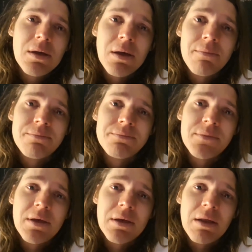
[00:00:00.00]
um,
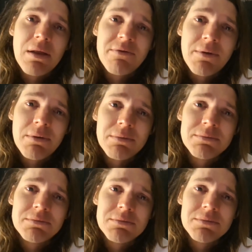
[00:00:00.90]
Nick, I love you.
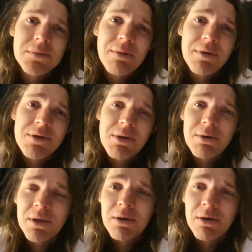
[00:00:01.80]
I miss you,